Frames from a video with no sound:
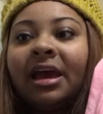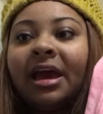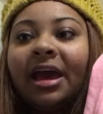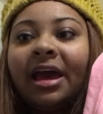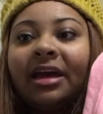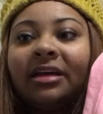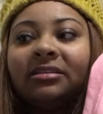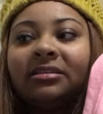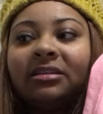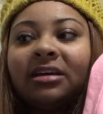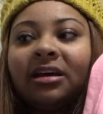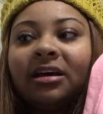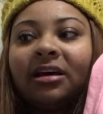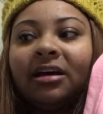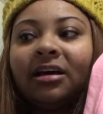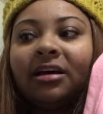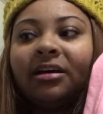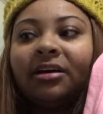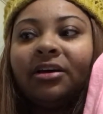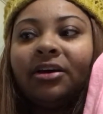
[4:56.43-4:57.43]
as
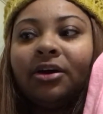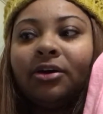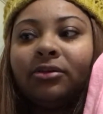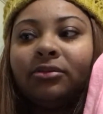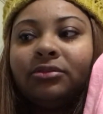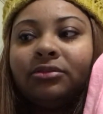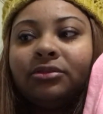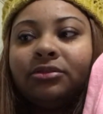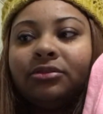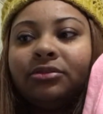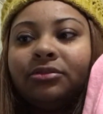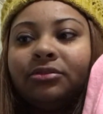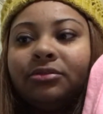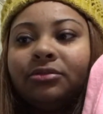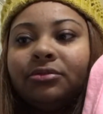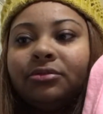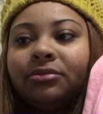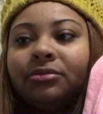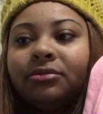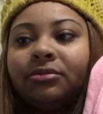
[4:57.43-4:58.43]
a
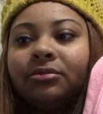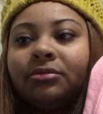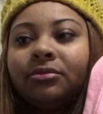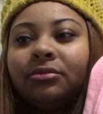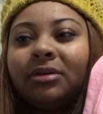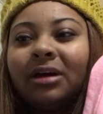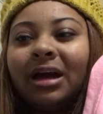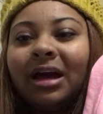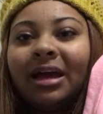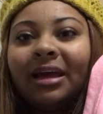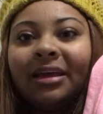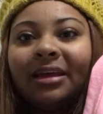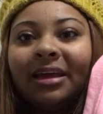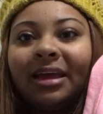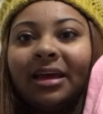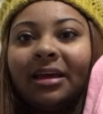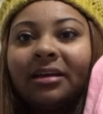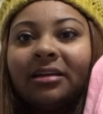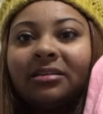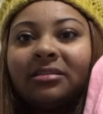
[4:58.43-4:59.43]
go-to, I
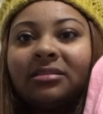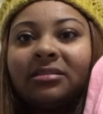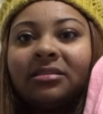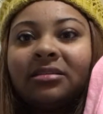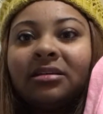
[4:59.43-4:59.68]
guess.